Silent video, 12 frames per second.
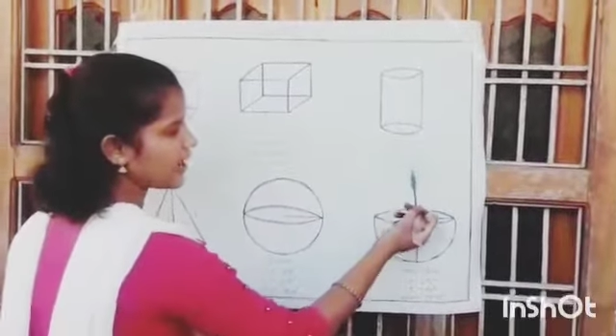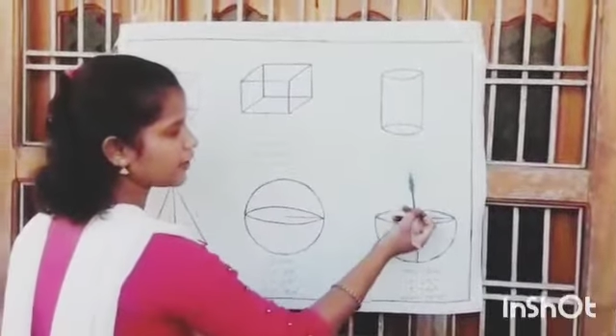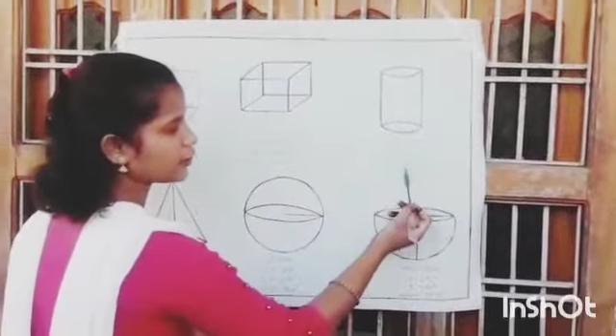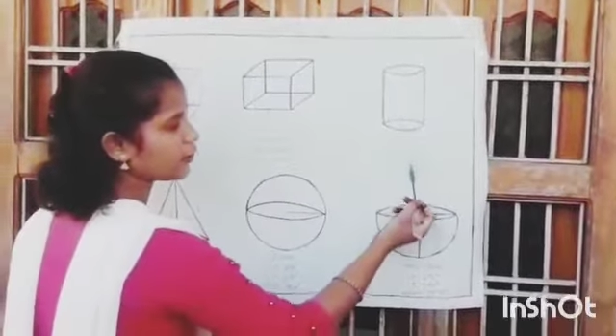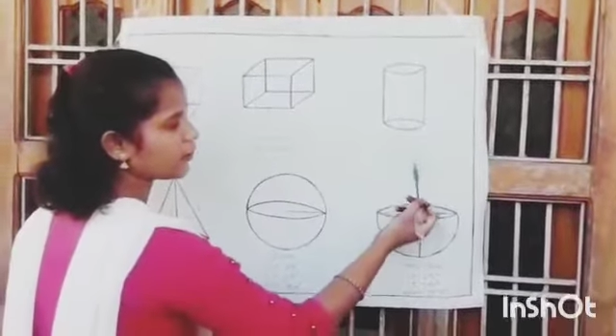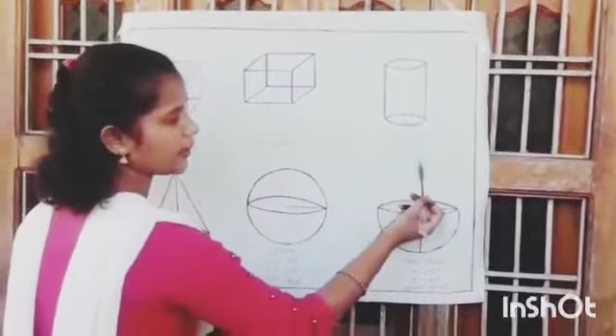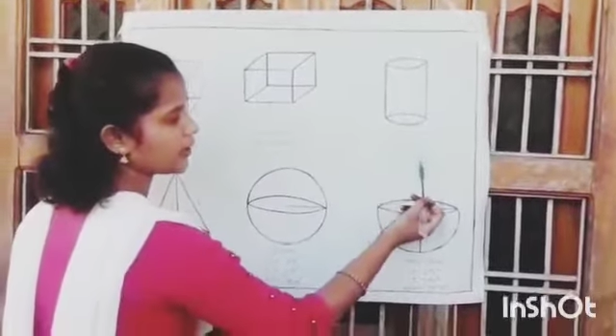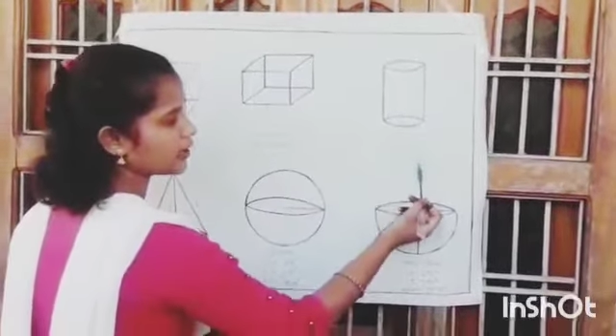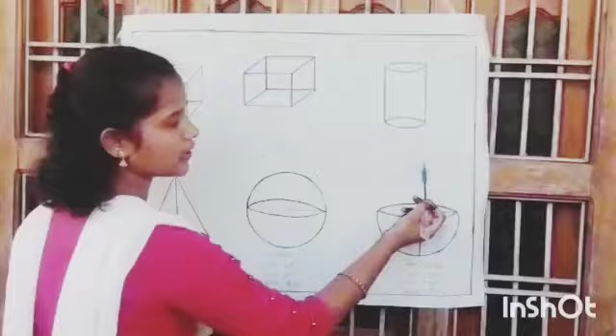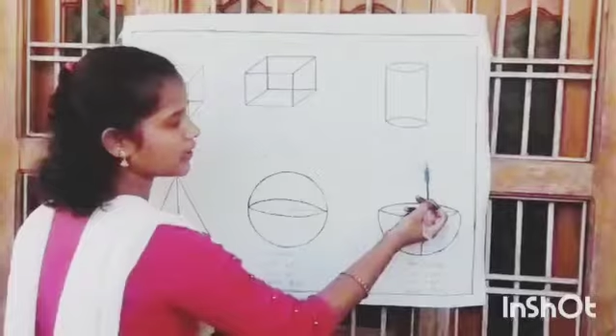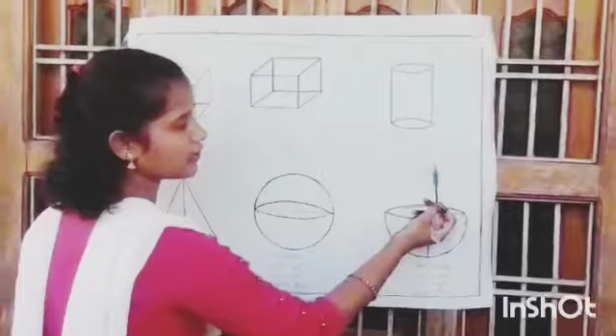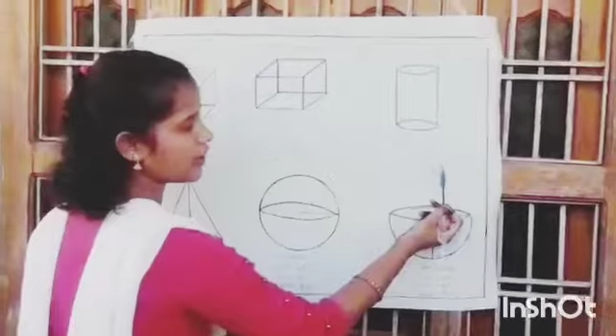and 2 pi
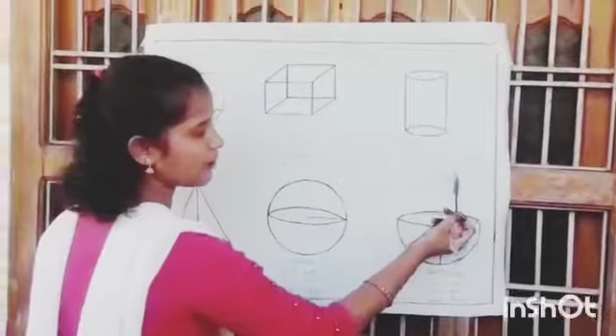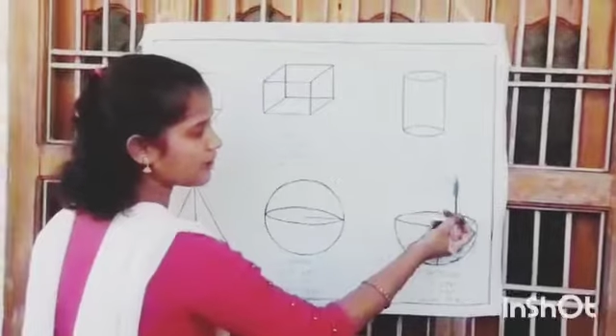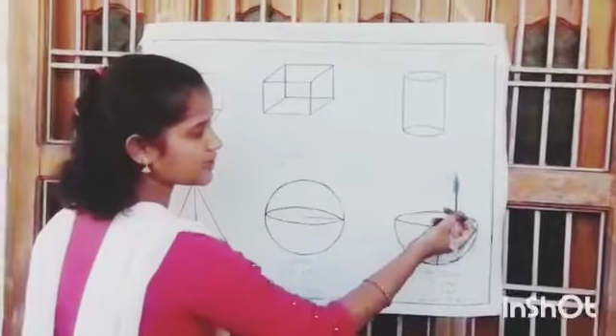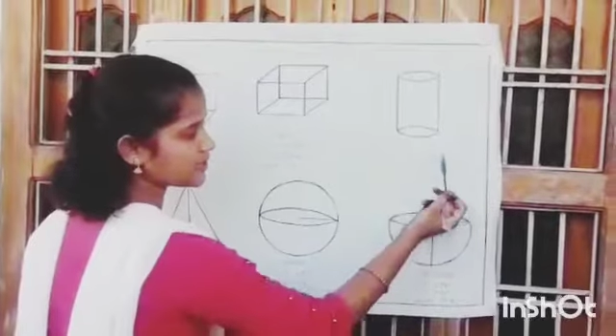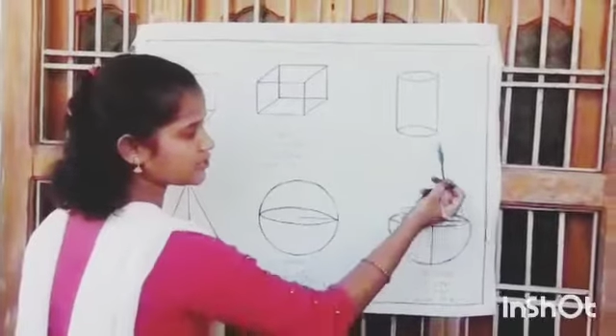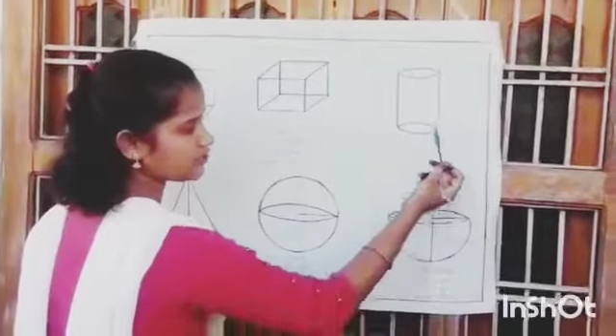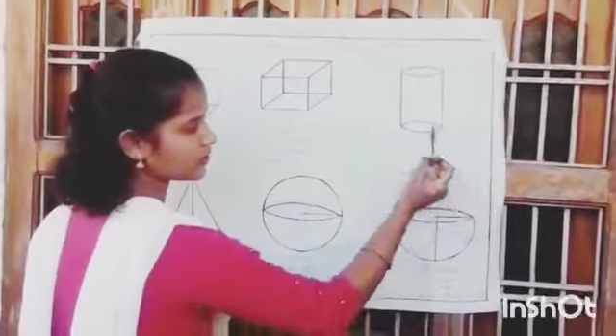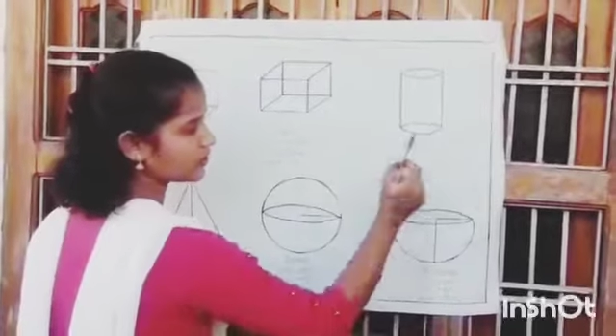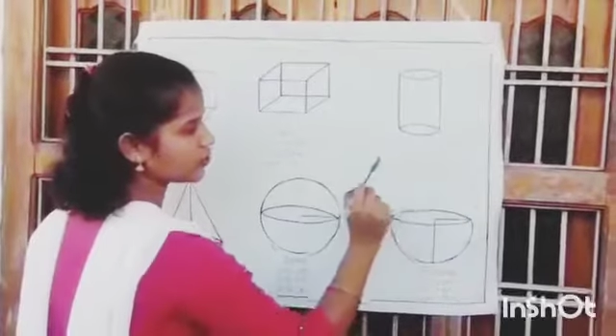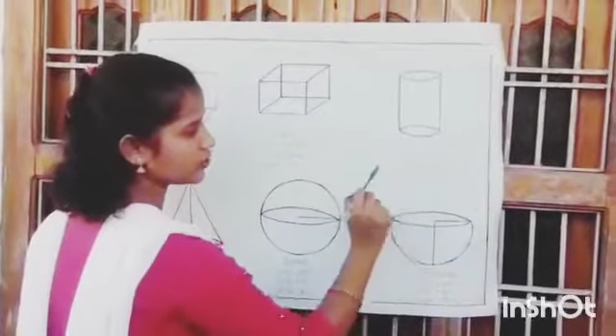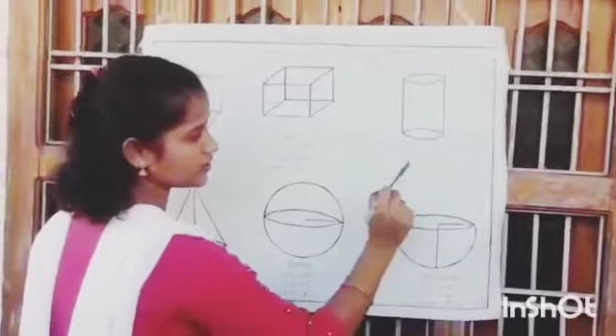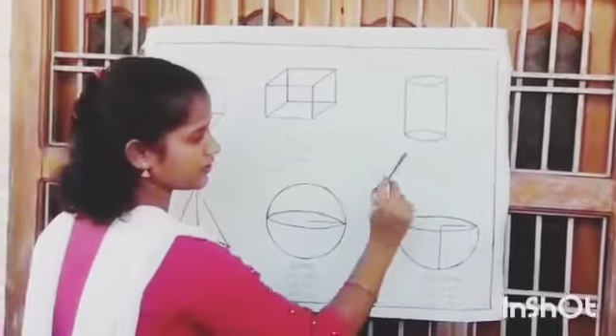R into R plus H for the
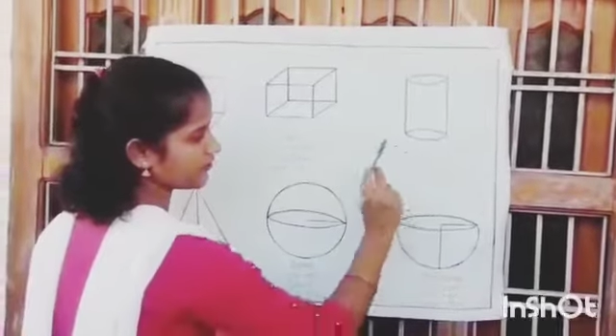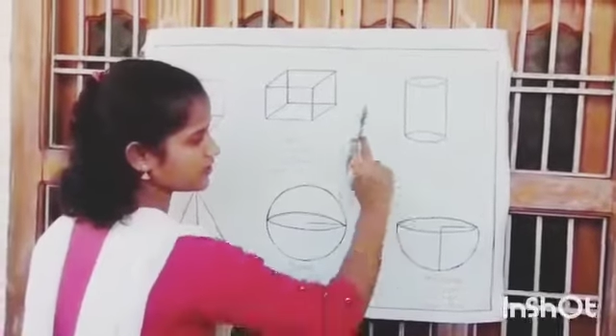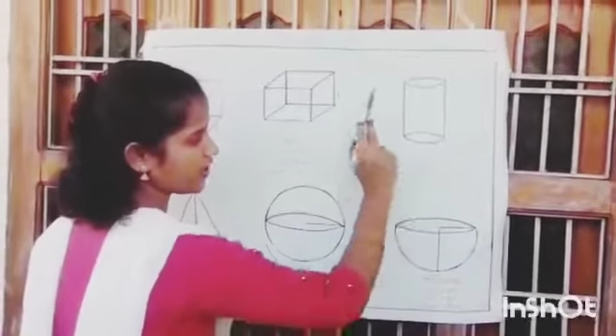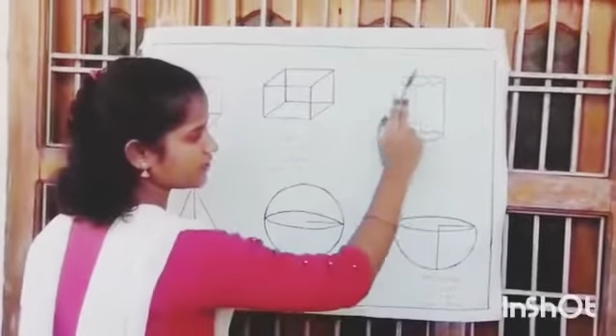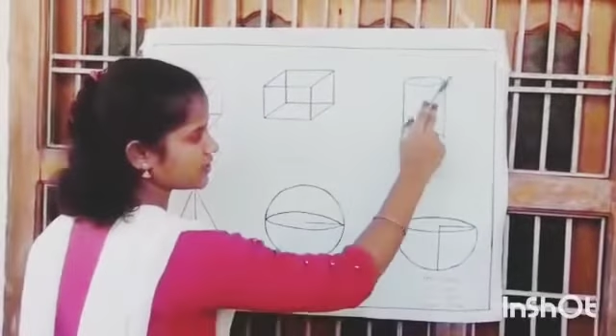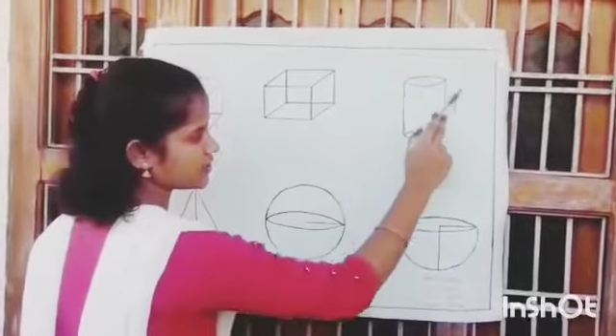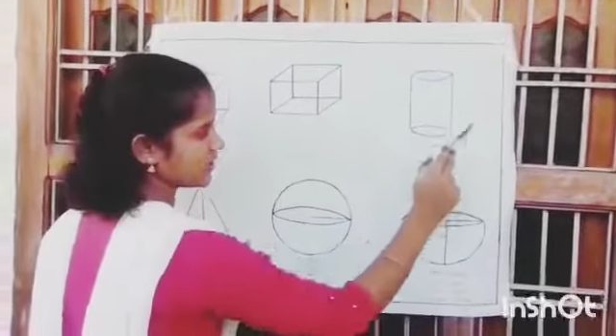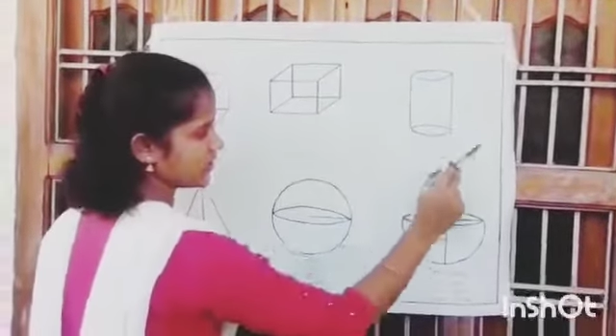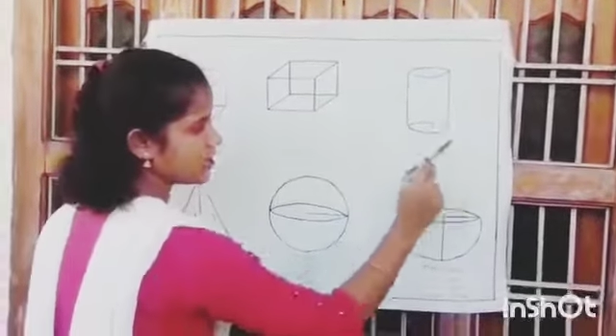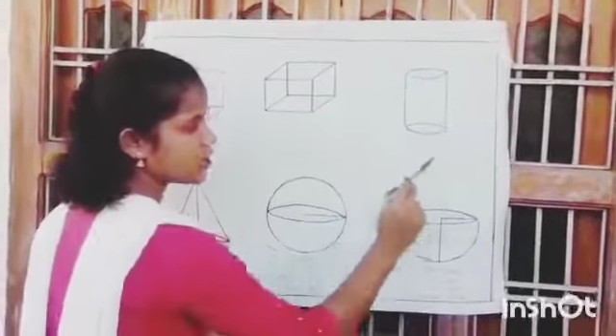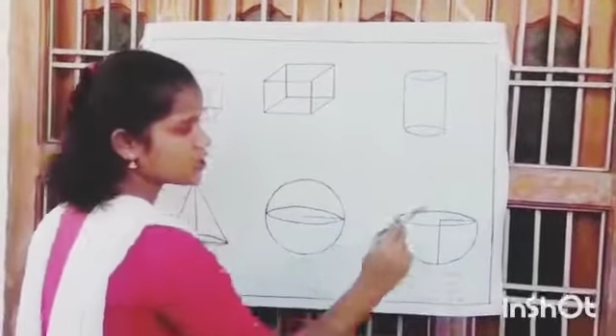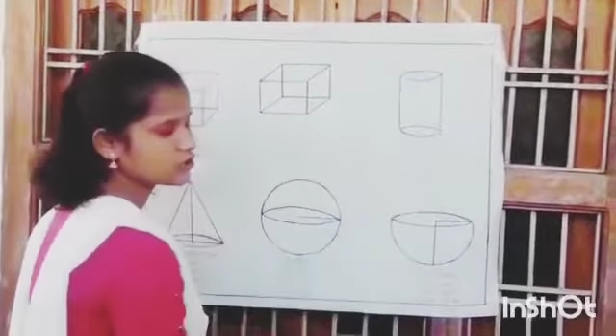total surface area of this cylinder.